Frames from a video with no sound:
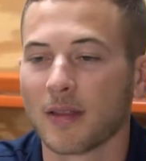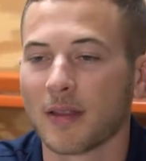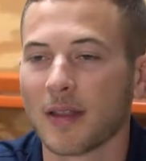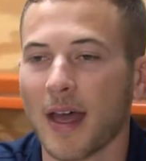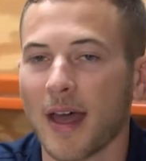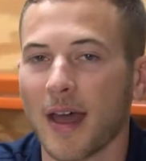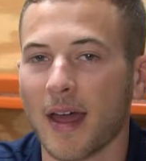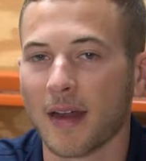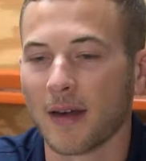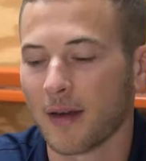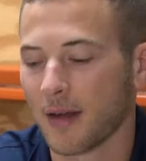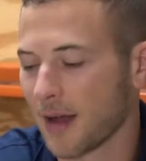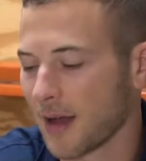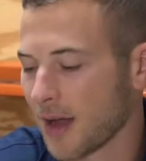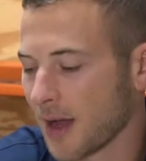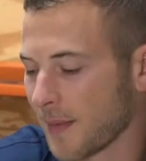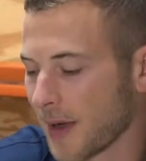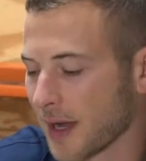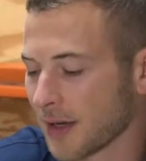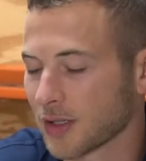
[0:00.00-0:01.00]
that
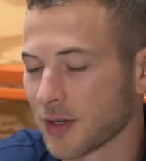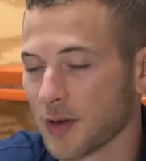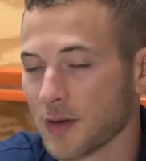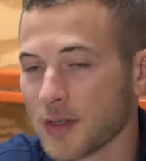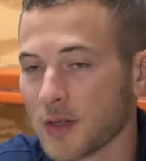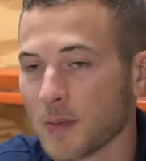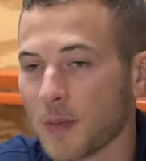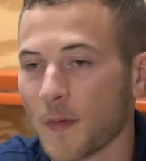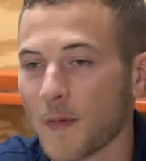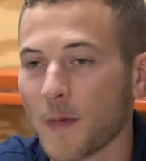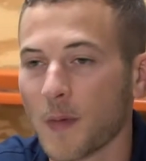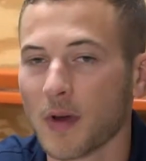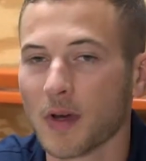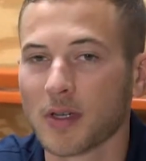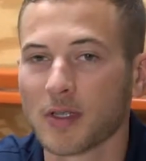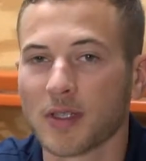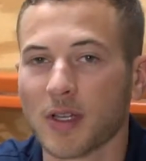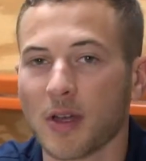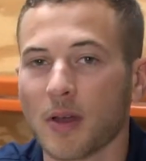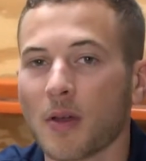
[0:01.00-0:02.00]
I showed you
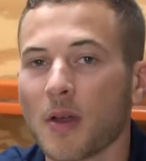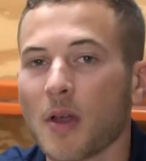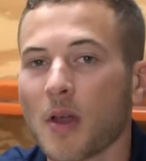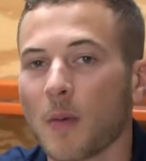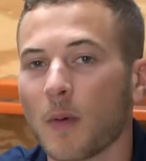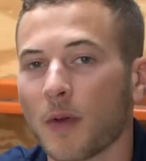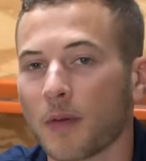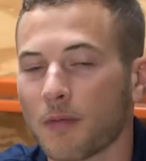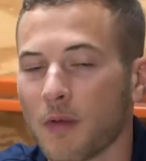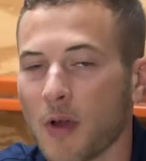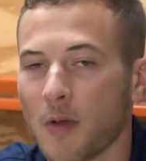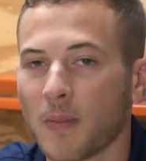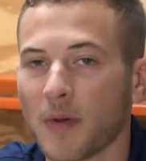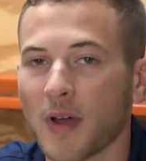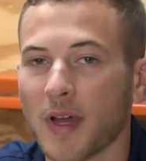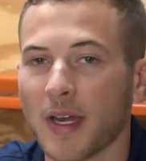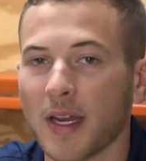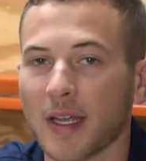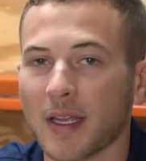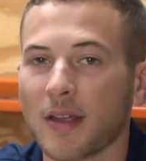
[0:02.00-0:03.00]
before. So with
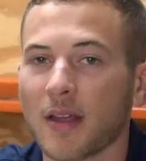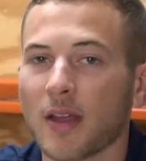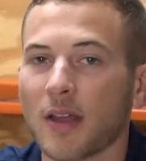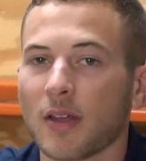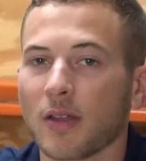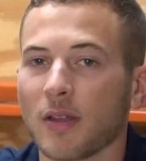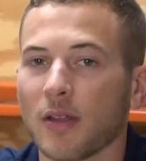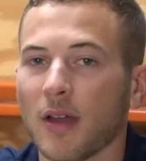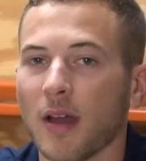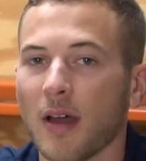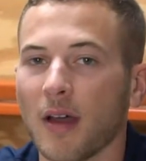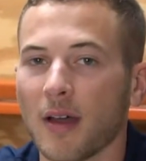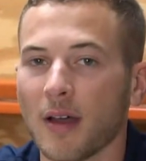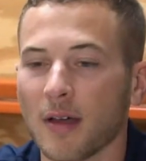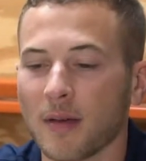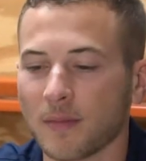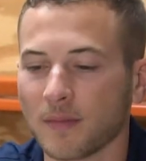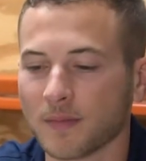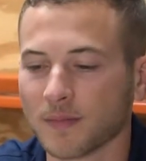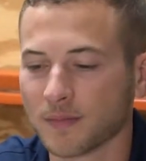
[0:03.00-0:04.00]
rope lighting,
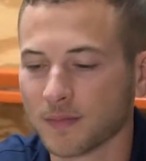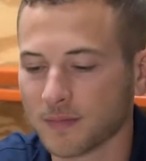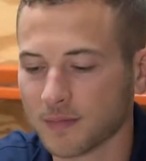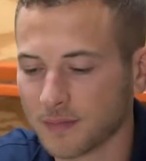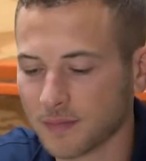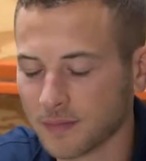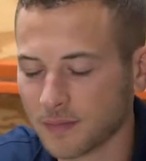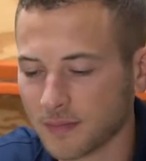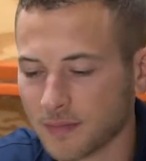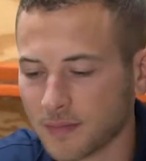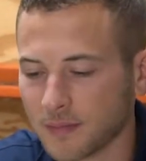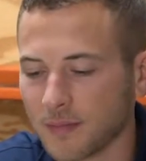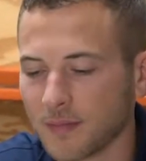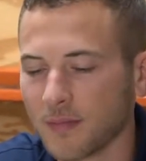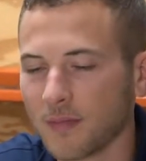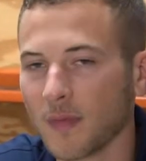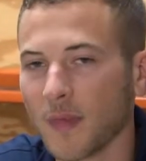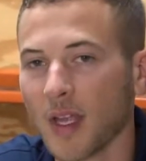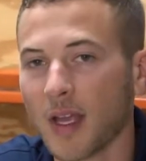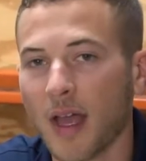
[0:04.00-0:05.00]
a
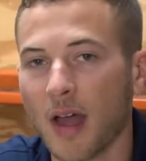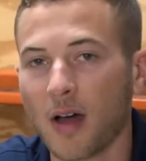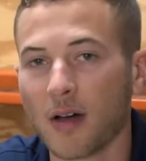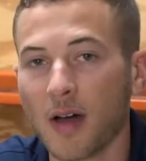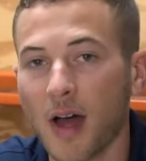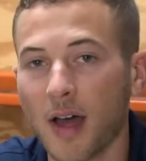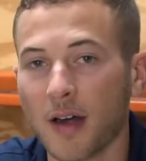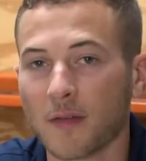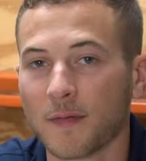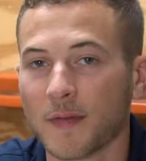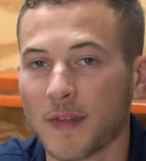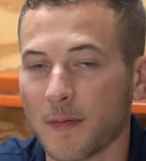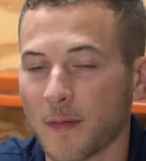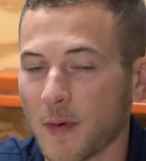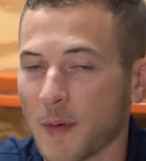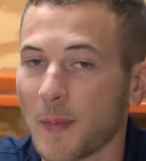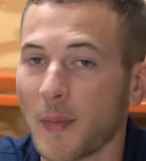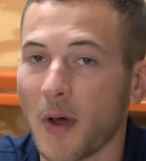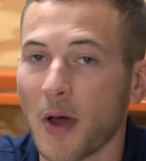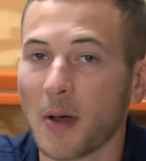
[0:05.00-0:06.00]
lot of
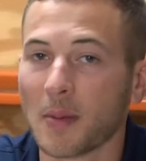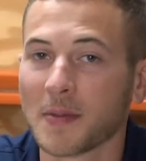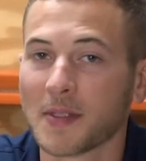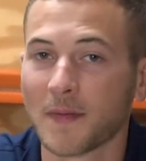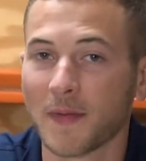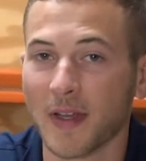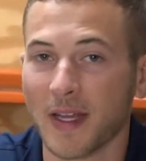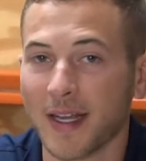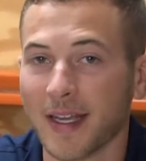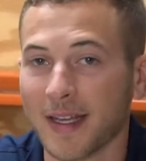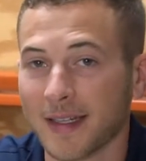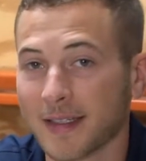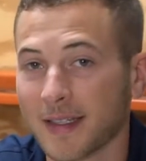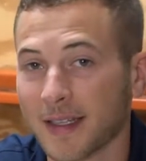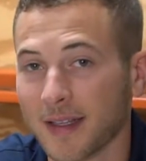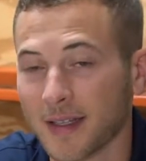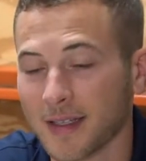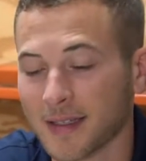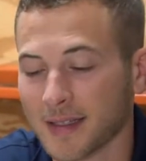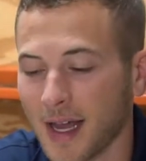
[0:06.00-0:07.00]
different bulbs fit
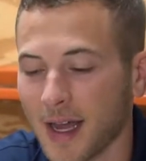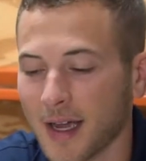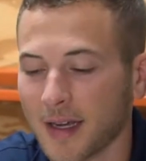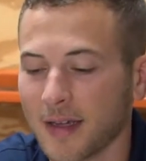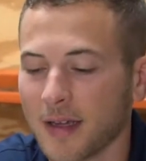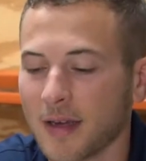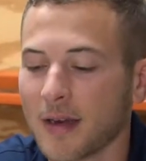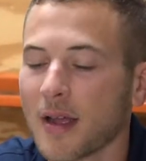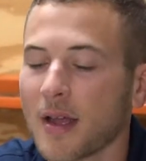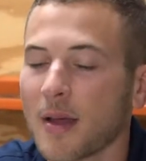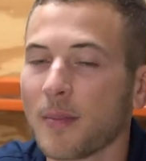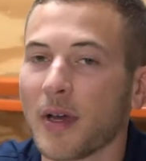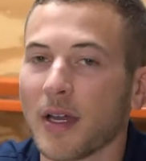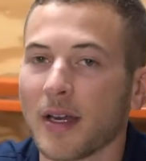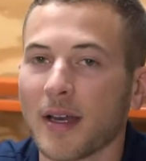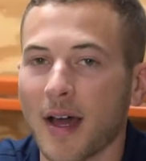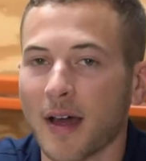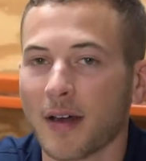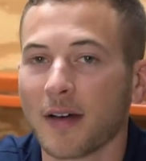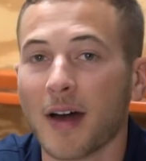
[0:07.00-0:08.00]
into the socket,
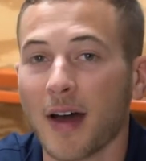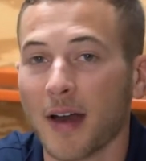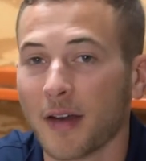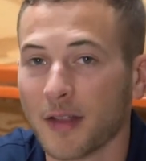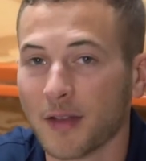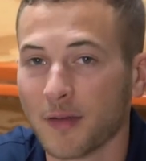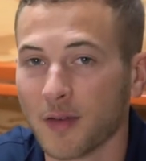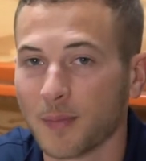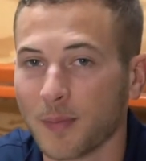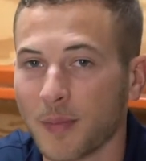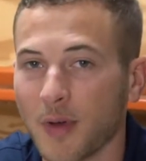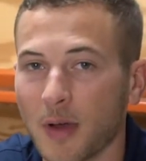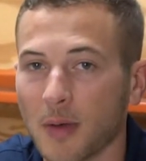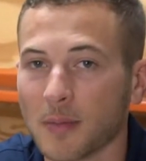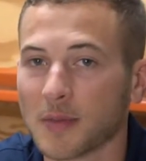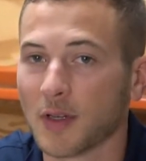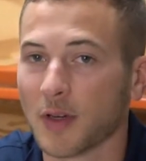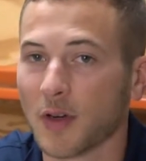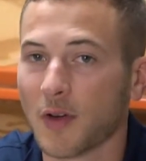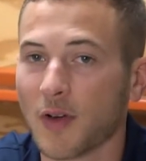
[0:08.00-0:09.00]
but not a lot of the
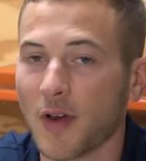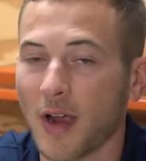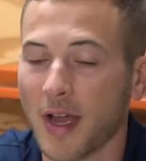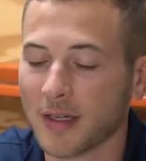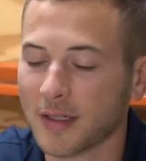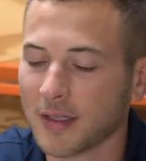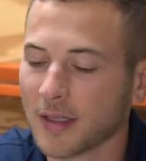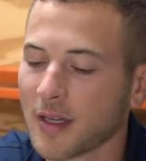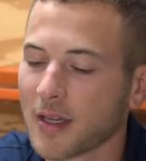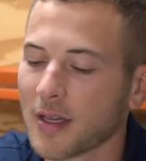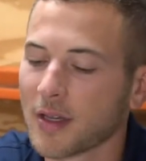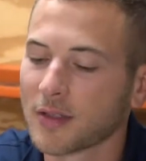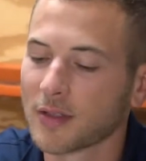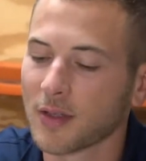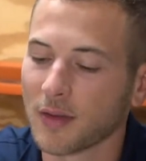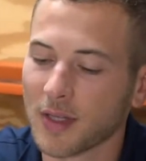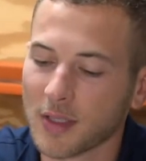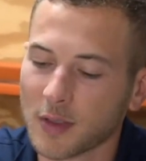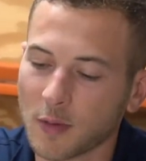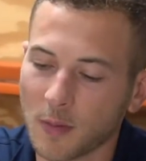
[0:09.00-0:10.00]
bulbs are correct.
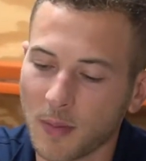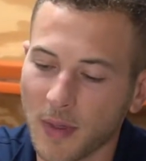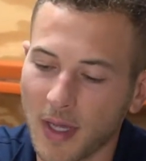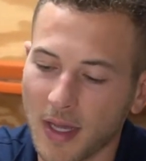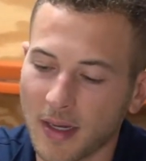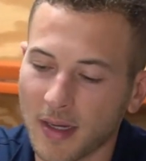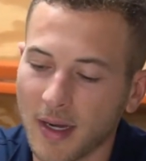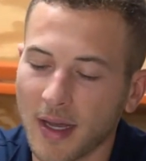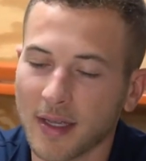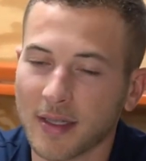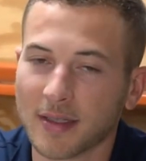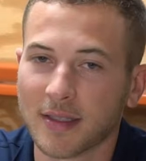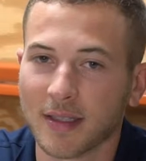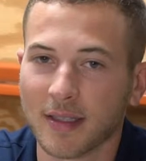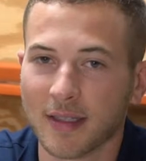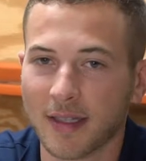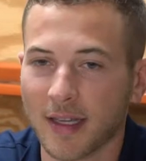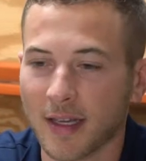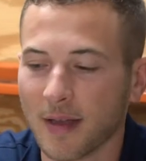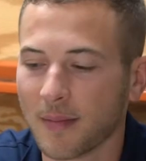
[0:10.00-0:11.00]
So this would be a nice
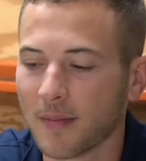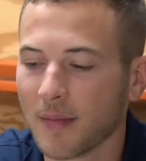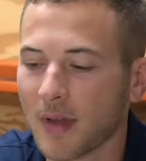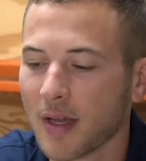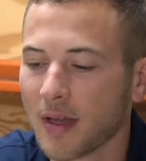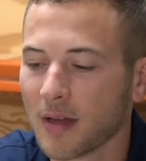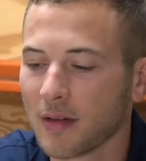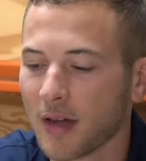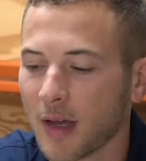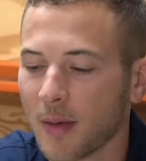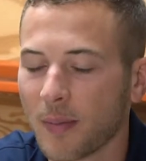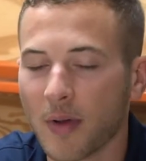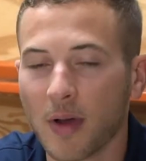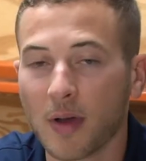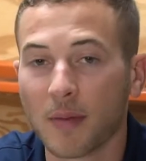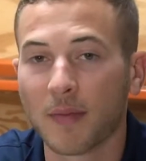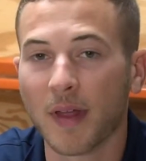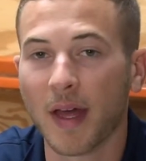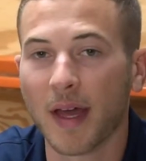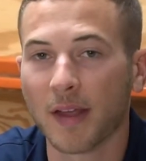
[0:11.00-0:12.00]
dim light
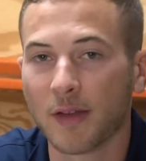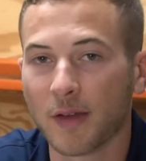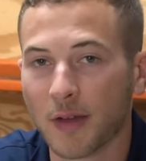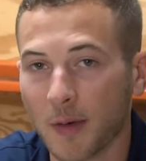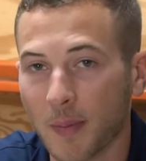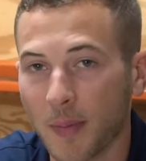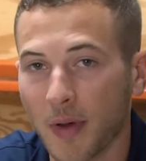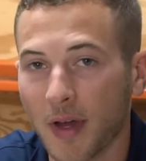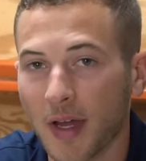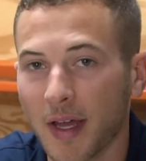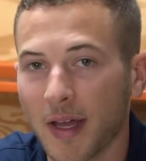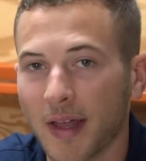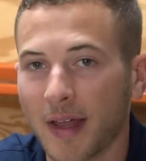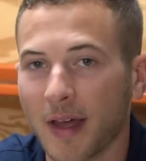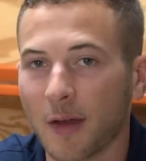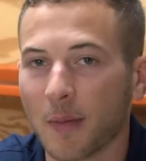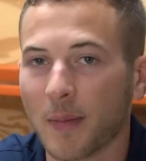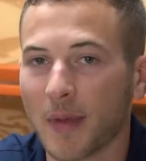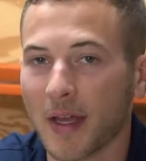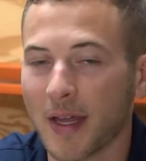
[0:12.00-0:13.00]
bulb that you could put,
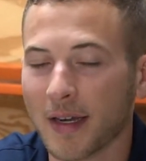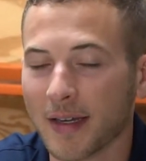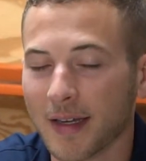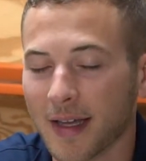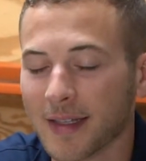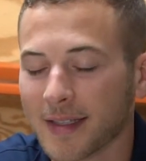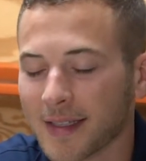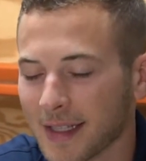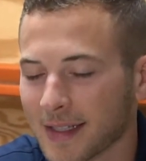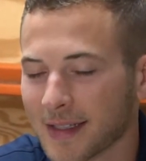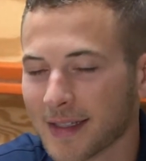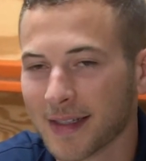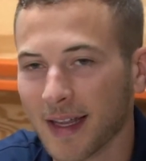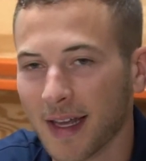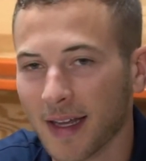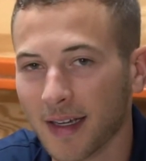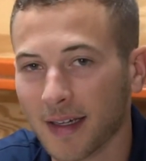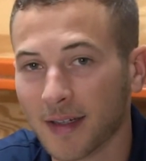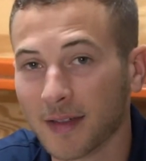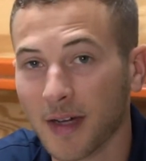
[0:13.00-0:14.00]
that would be a nice
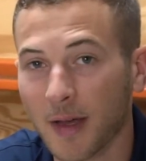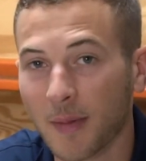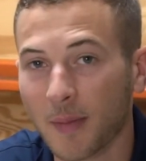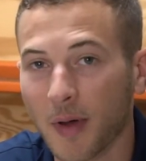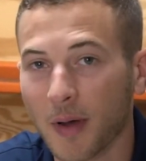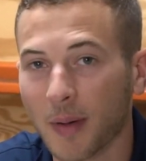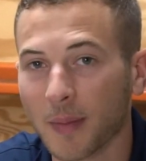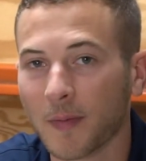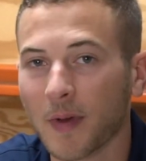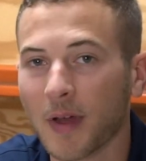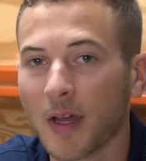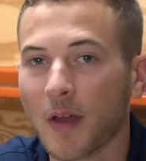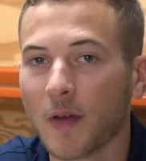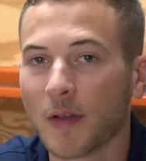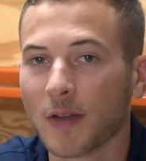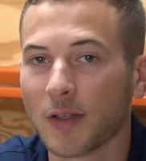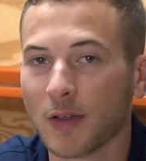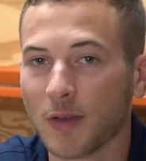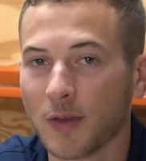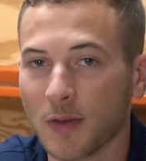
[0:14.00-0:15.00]
aesthetic light bulb
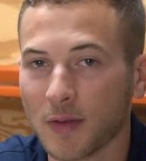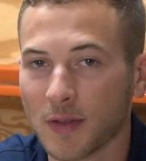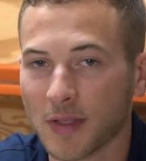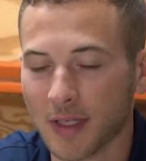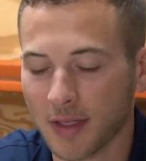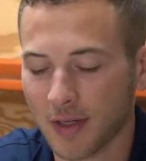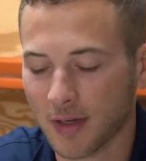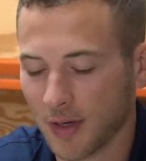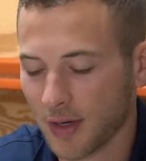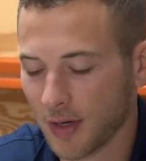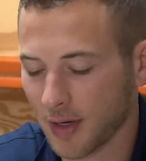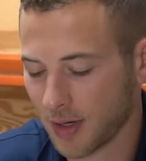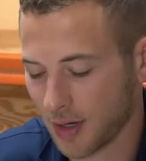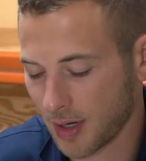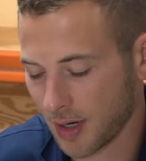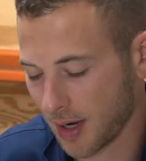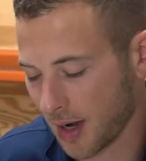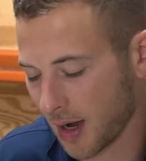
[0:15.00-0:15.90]
to use in your